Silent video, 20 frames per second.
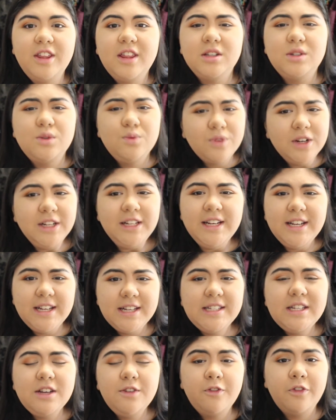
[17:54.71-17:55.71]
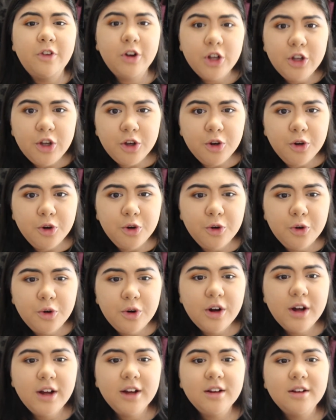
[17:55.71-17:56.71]
that's really easy for
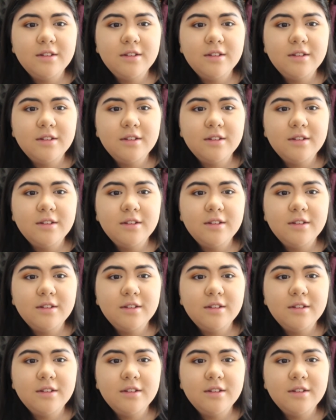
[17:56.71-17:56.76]
you.